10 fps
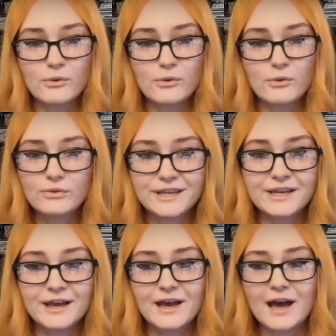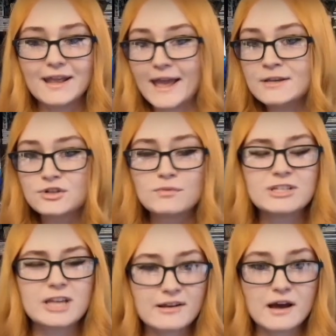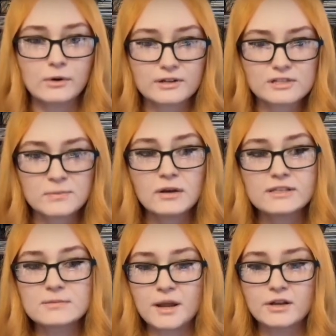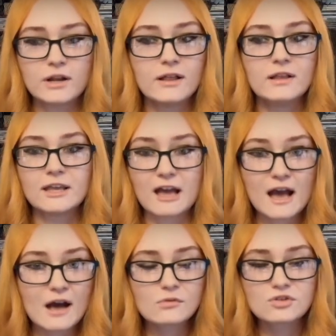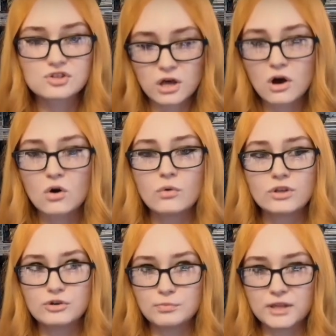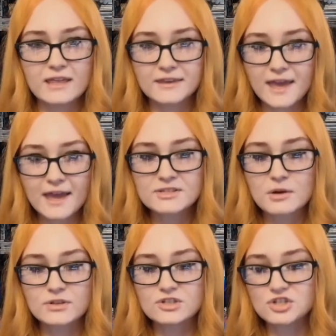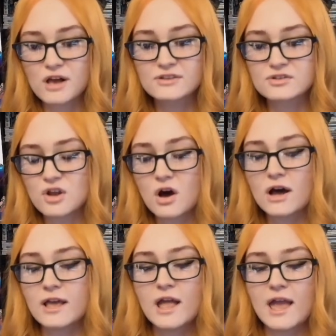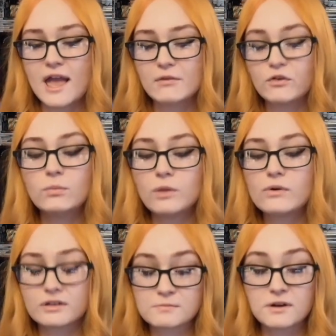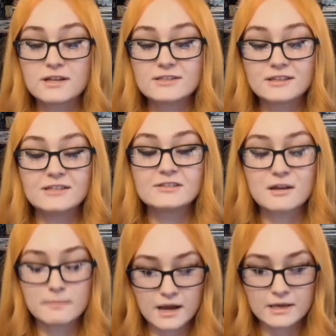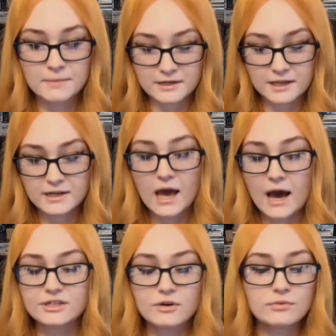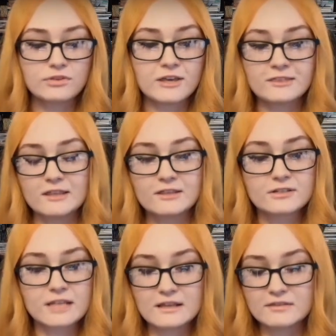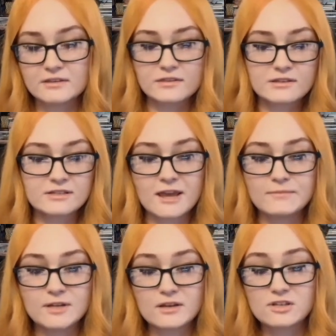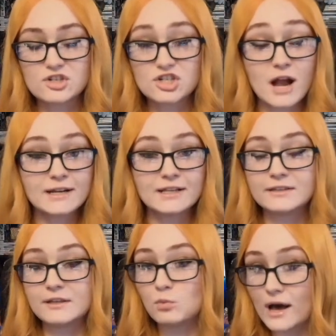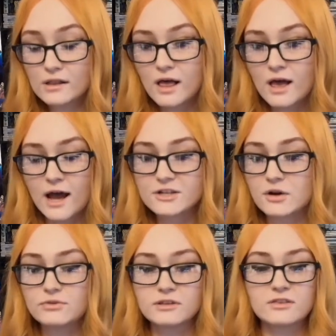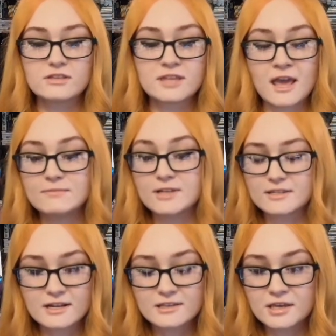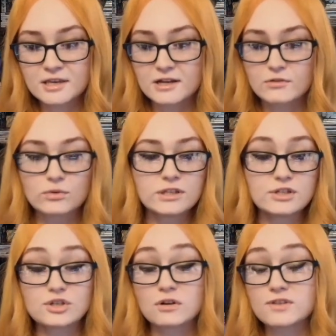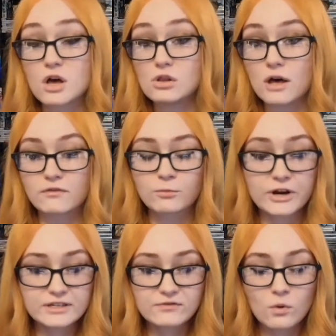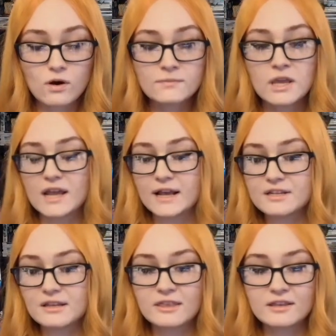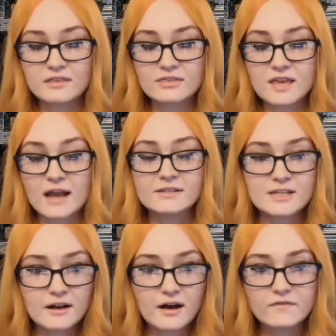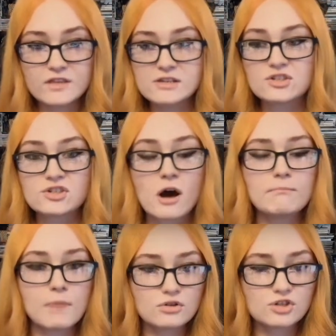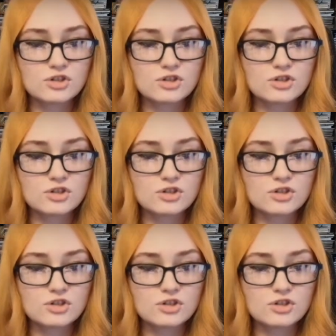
Only an 8 to a 10 hour experience depending on like how slow you play the game, so it's just not a full-blown experience, at least in my opinion. I don't think that there is anything that this game does shiningly well. I don't think that this game does anything that it really deserves a lot of praise for, and I did think that the idea of the stop motion,